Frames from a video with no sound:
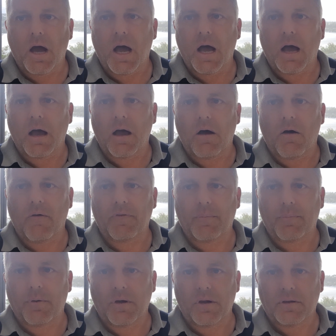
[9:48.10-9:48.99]
of the
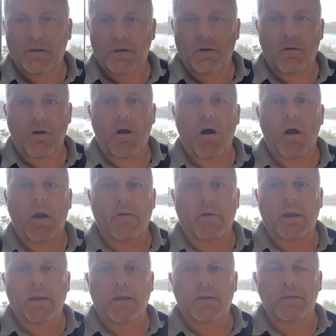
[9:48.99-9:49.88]
person you're
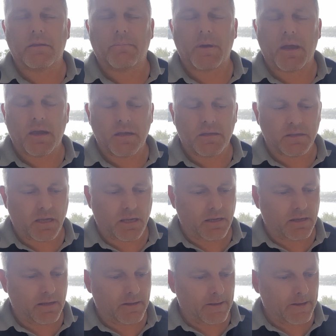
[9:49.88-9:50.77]
hiring. It's
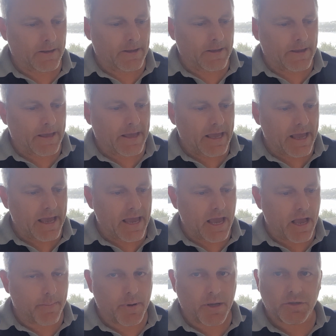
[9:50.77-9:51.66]
amazing
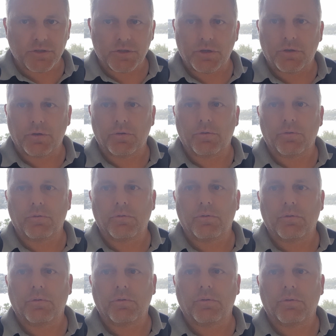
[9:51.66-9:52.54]
how much you
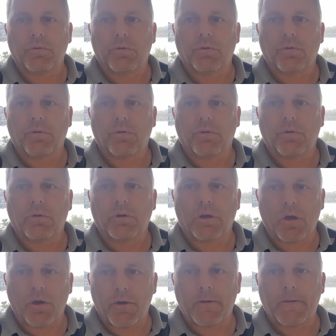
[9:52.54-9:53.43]

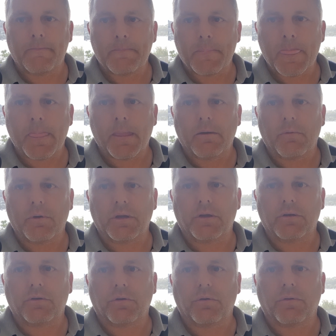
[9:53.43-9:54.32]
learn when
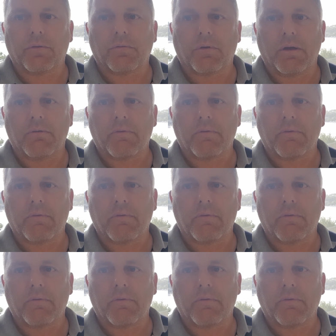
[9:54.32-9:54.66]
you do 3